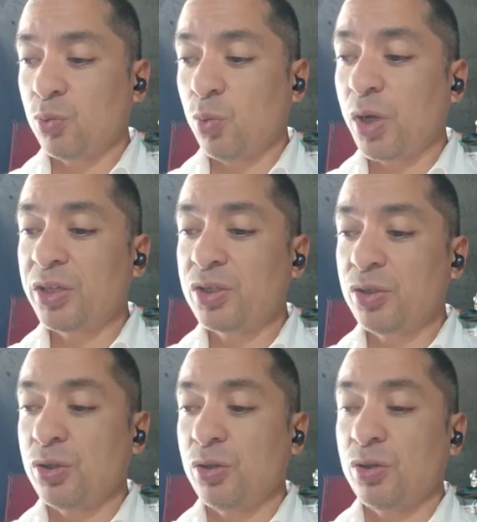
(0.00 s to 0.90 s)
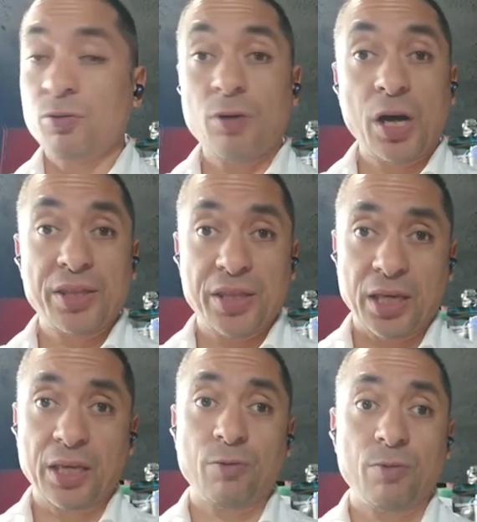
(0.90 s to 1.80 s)
wanting to do the right
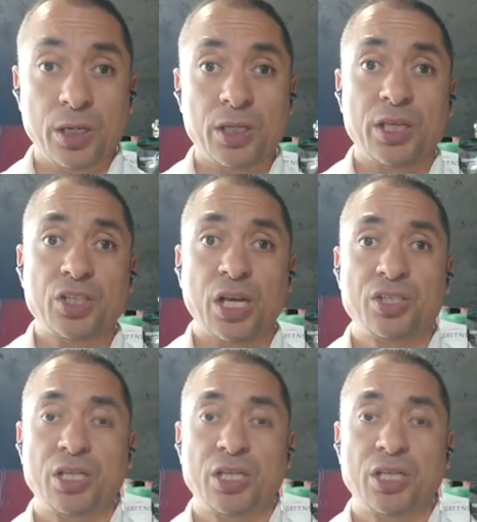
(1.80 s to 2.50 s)
thing and really change